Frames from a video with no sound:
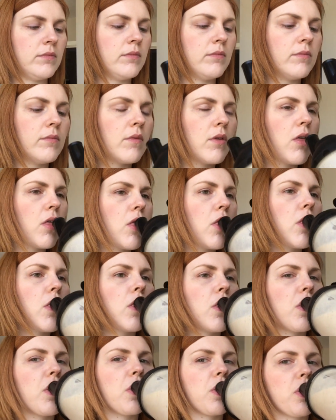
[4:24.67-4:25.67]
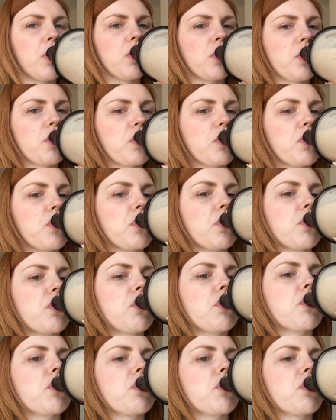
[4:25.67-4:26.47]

Nobody speaks.